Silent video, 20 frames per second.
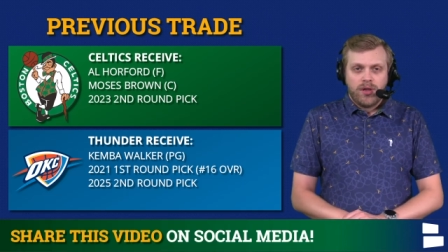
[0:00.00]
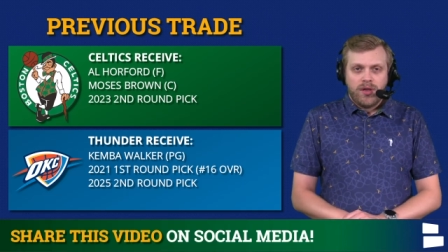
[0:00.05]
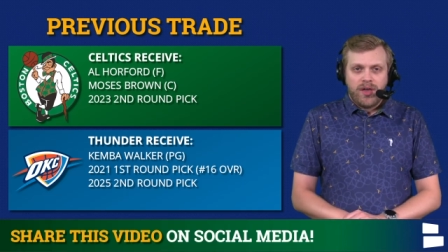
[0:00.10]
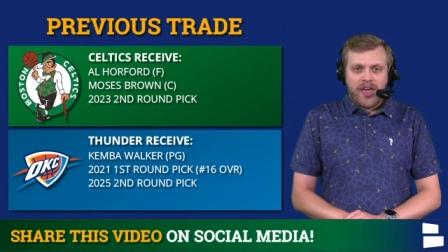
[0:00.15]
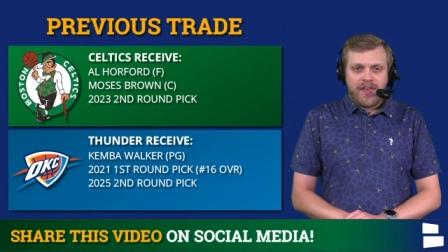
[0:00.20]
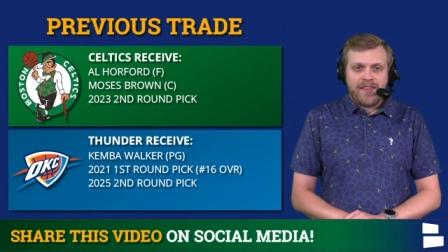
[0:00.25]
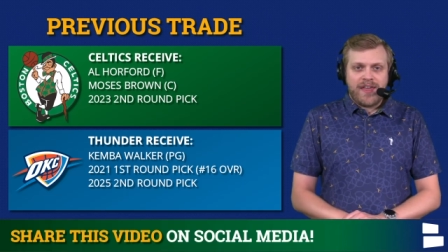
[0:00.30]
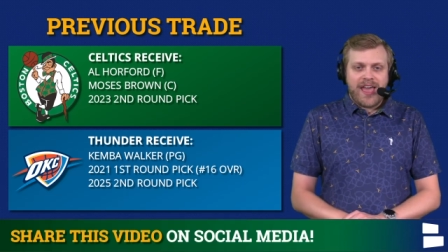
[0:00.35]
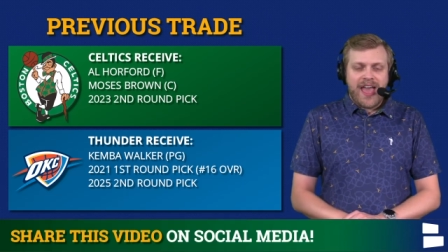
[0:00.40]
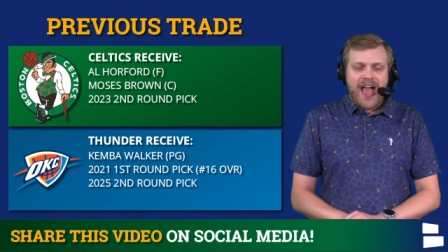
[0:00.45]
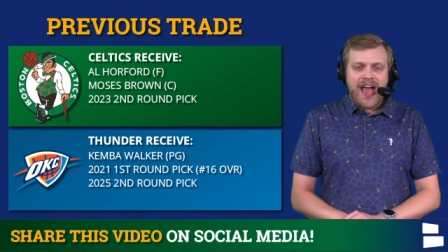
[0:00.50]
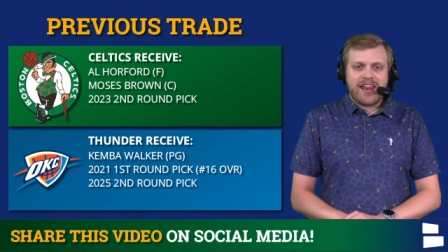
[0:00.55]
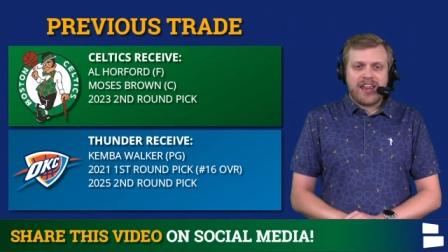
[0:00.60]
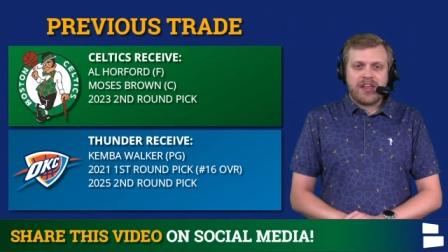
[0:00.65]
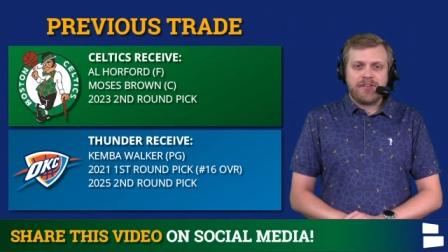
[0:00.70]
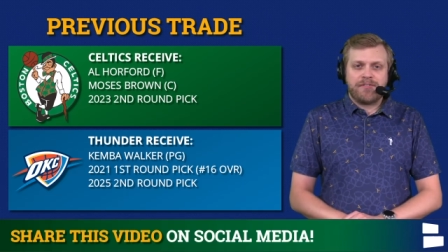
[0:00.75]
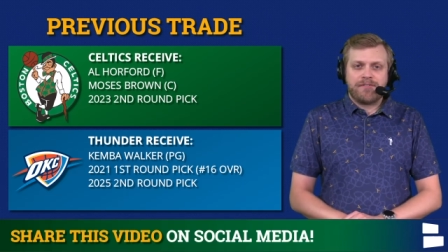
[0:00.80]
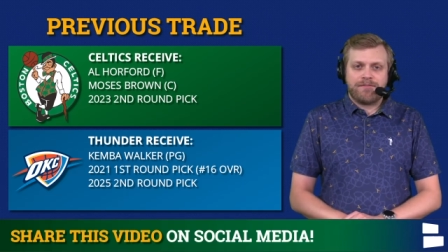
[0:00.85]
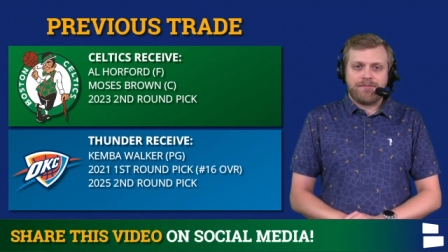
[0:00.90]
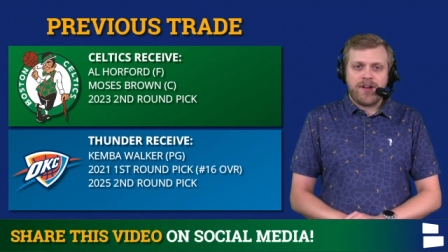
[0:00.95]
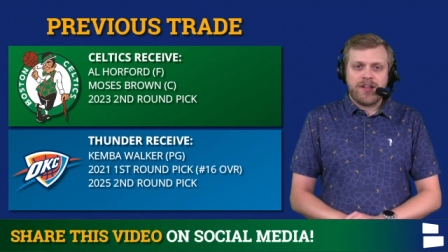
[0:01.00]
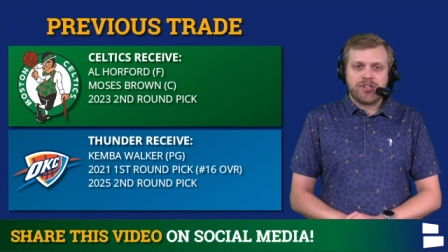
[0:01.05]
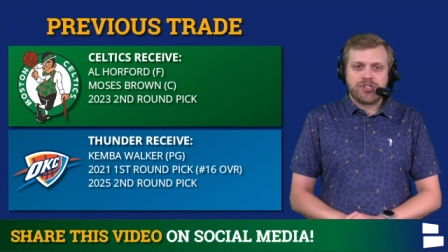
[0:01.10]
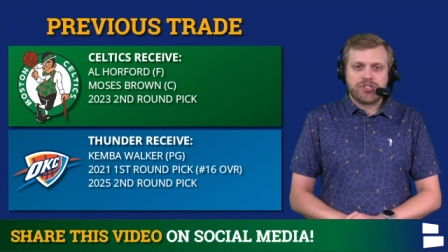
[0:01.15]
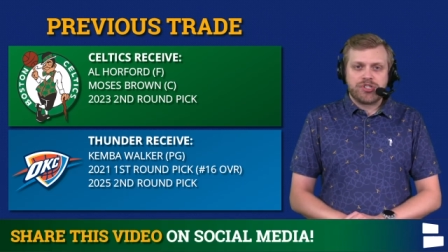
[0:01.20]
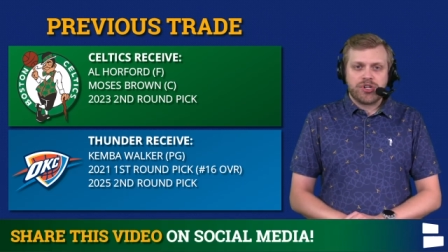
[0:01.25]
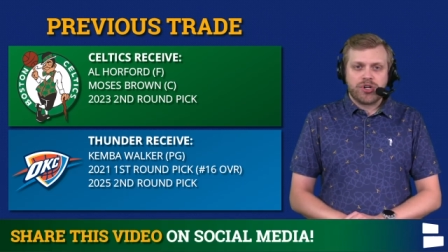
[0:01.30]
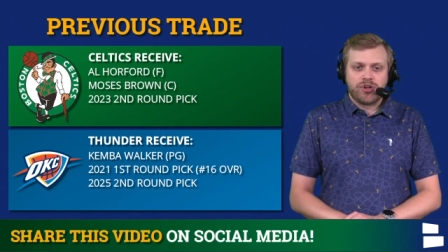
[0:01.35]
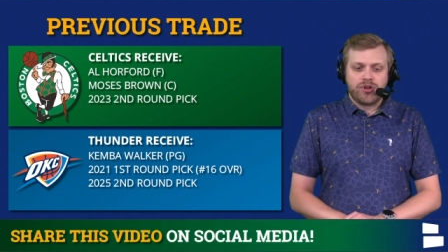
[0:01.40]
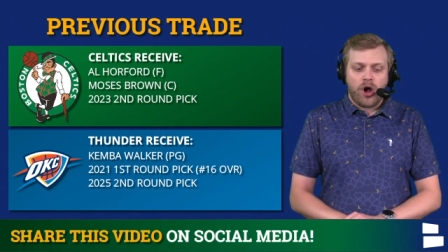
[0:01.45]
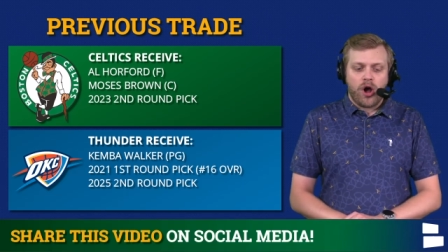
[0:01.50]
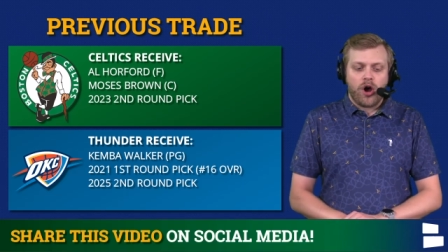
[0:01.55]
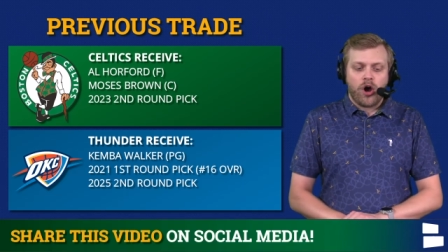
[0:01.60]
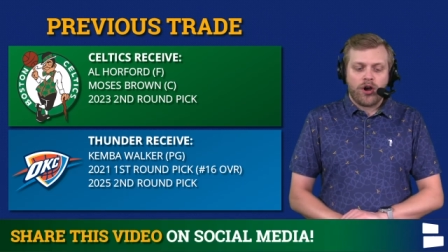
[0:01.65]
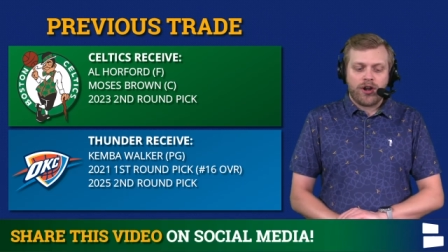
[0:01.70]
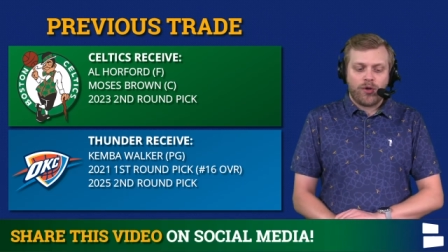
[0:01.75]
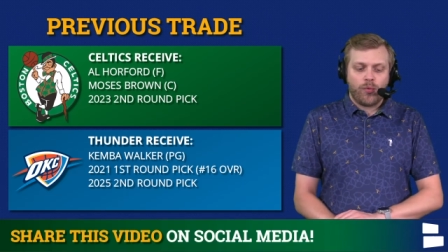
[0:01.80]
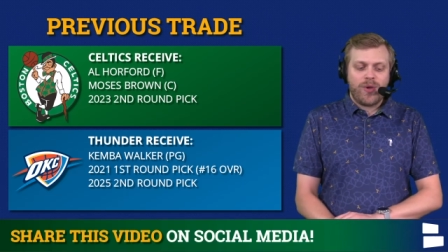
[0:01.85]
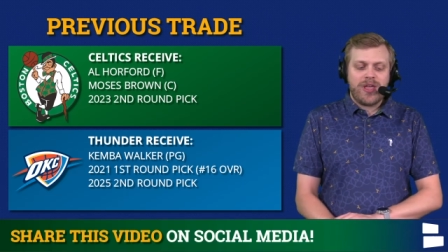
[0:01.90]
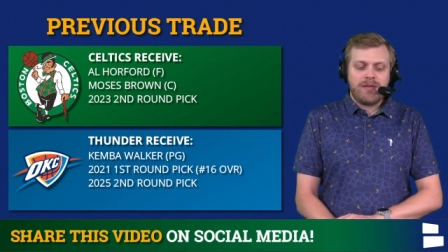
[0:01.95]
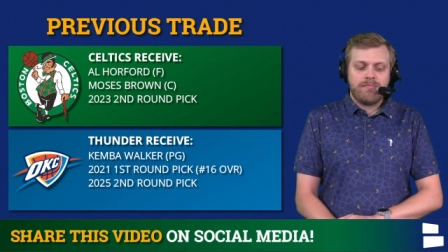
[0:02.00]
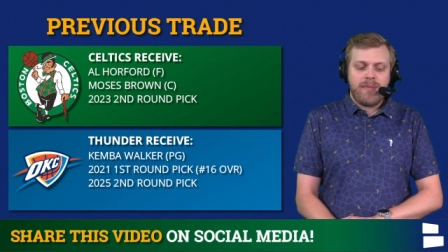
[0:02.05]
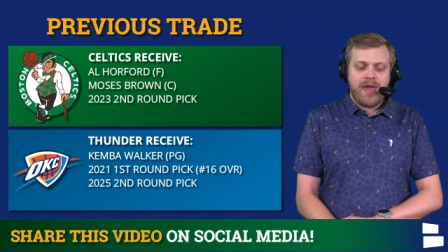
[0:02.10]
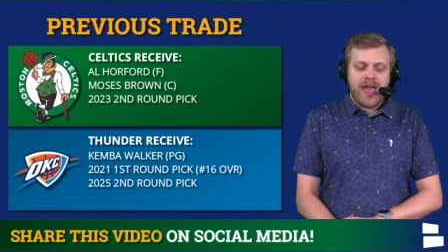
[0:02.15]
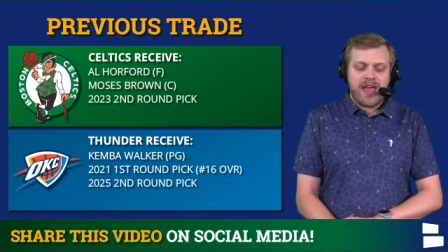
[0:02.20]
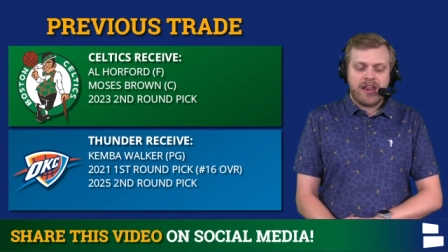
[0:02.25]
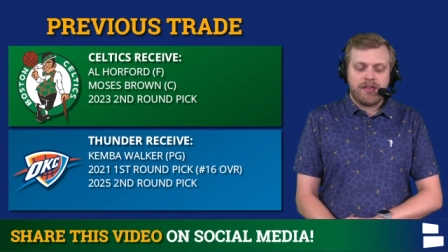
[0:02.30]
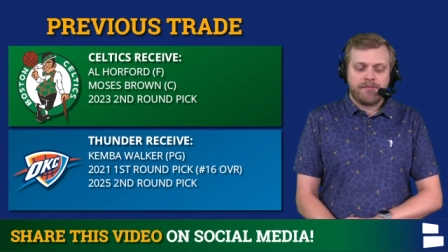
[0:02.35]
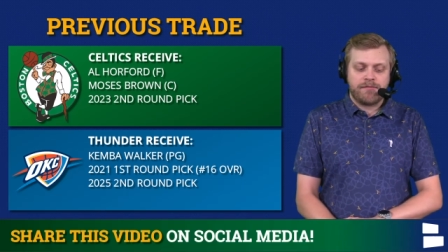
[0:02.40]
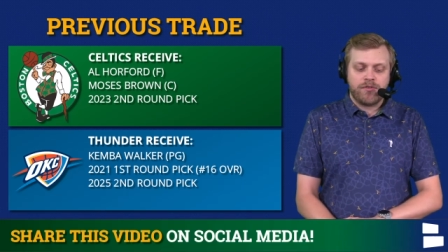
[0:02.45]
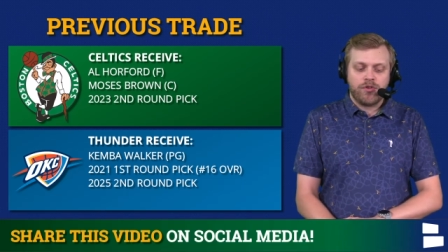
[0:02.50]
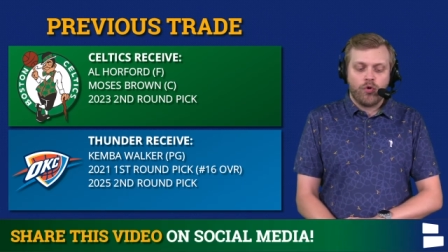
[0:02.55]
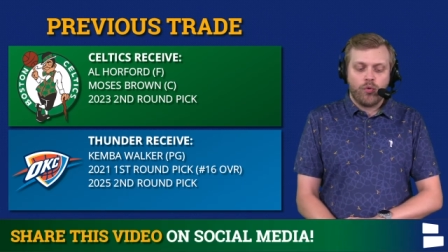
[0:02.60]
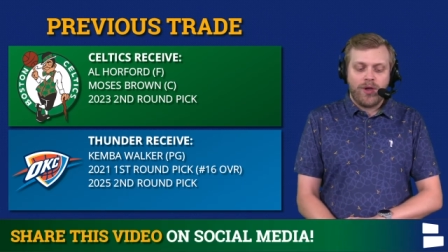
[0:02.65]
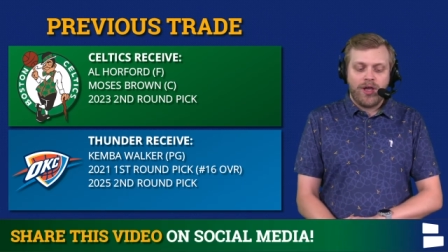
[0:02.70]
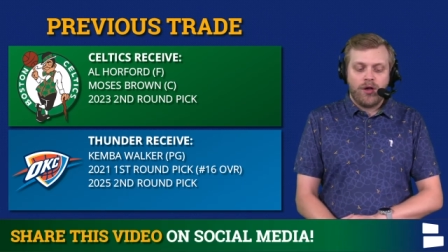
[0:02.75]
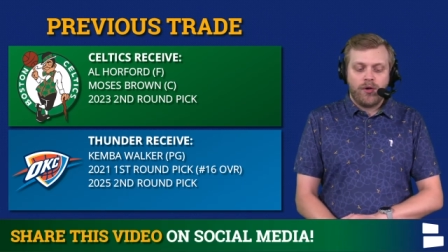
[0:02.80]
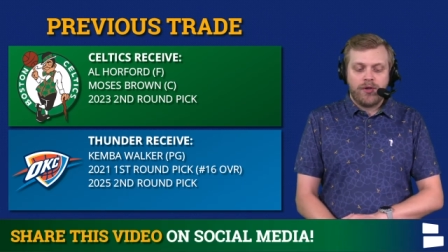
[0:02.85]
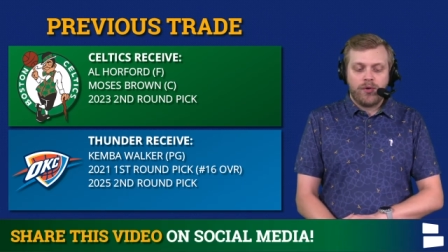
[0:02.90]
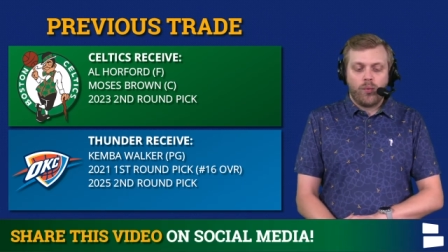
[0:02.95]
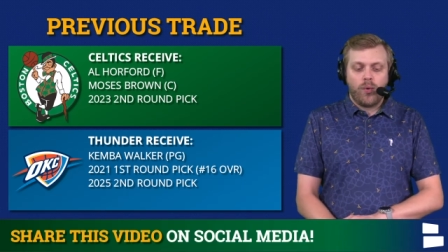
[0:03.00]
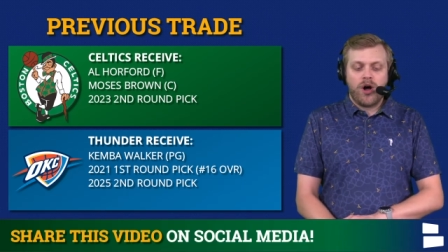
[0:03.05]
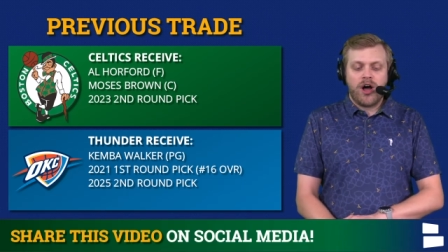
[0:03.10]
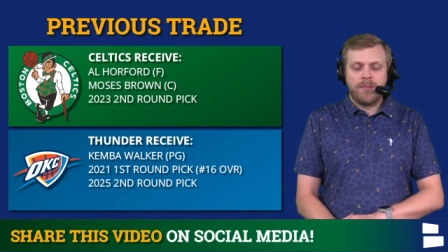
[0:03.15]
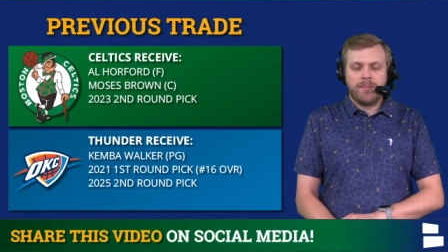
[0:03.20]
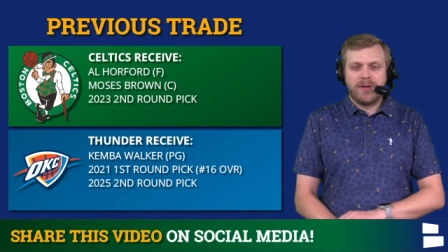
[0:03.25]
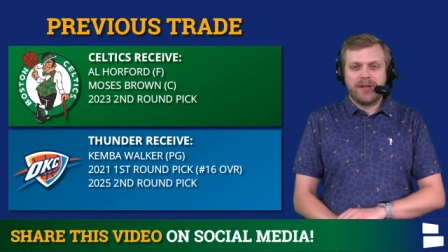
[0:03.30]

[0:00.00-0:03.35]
and they add a French guard, a wingman, if you will, and Juhann